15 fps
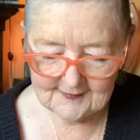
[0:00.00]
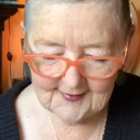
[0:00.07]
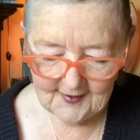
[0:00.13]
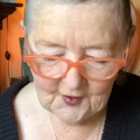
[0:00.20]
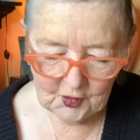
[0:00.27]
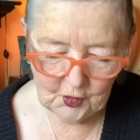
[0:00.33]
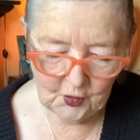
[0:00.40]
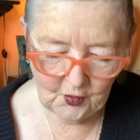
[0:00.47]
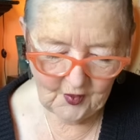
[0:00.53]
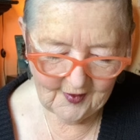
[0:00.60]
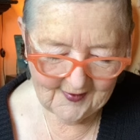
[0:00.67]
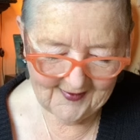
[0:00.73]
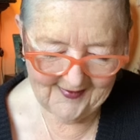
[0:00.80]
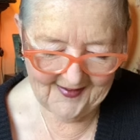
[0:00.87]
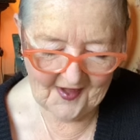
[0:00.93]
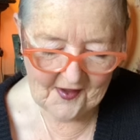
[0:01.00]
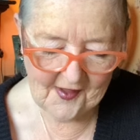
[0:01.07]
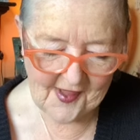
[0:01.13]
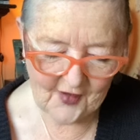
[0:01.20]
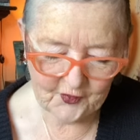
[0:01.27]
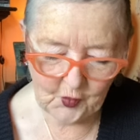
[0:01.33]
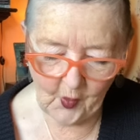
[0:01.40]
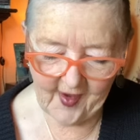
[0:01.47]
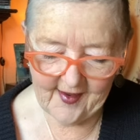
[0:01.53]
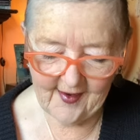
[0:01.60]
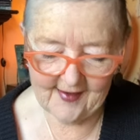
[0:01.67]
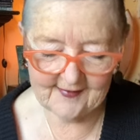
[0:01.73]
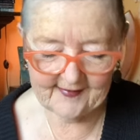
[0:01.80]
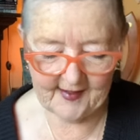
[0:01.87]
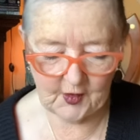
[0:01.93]
who,
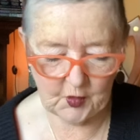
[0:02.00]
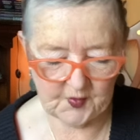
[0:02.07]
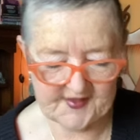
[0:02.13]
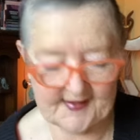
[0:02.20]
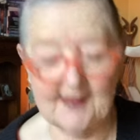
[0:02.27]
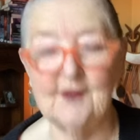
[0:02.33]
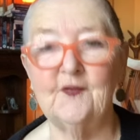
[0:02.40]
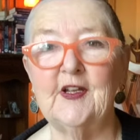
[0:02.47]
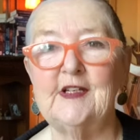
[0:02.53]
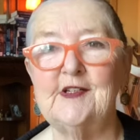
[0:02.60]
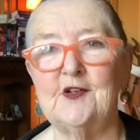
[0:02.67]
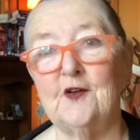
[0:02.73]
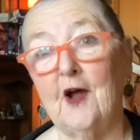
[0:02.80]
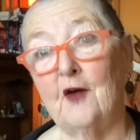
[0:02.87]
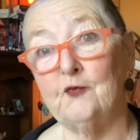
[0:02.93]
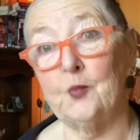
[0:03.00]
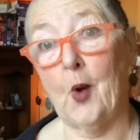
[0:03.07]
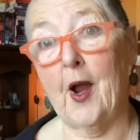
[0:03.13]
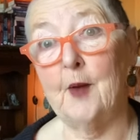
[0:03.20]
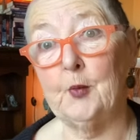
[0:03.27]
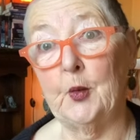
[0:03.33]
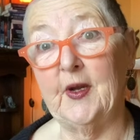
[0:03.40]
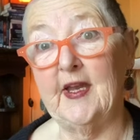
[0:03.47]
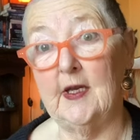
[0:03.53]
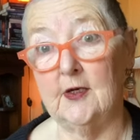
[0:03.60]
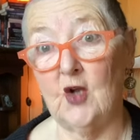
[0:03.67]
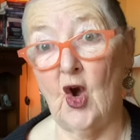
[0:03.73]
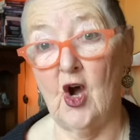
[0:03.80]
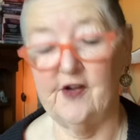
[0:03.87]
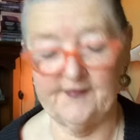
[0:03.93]
FYI, later was convicted of bribery in
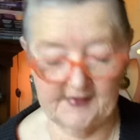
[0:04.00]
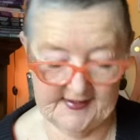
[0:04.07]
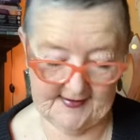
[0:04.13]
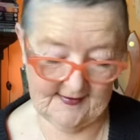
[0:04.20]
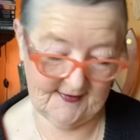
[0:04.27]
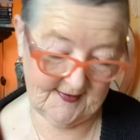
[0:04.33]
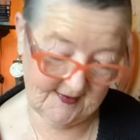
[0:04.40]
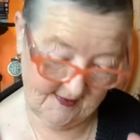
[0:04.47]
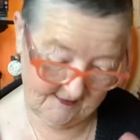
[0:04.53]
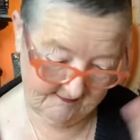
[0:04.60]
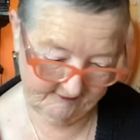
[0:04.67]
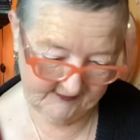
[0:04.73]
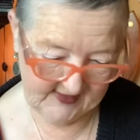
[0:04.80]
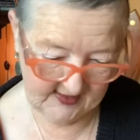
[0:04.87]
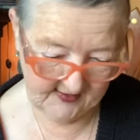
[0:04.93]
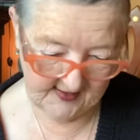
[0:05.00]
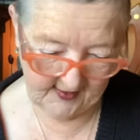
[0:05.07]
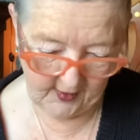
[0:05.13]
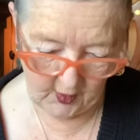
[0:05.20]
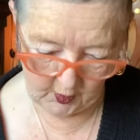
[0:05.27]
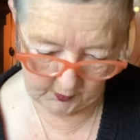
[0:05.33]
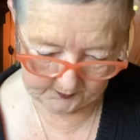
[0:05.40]
office. So there you go.